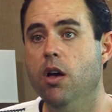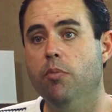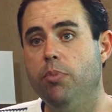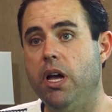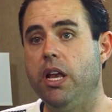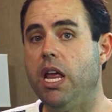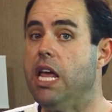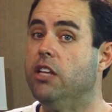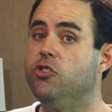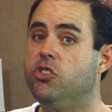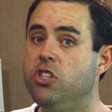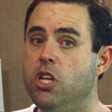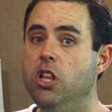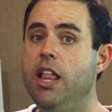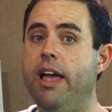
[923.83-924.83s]
but it
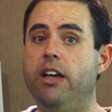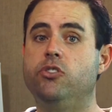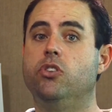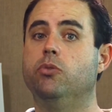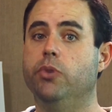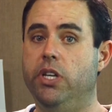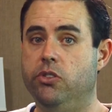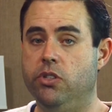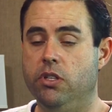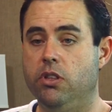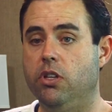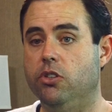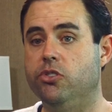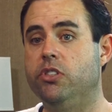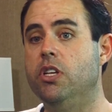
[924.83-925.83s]
still has a reason.
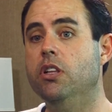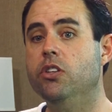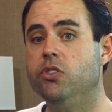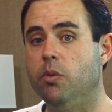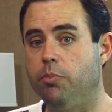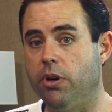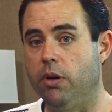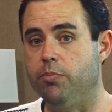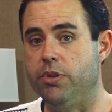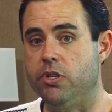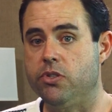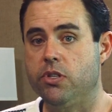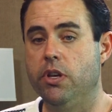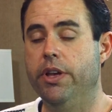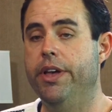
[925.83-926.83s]
There still is a
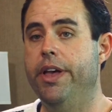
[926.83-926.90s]
purpose.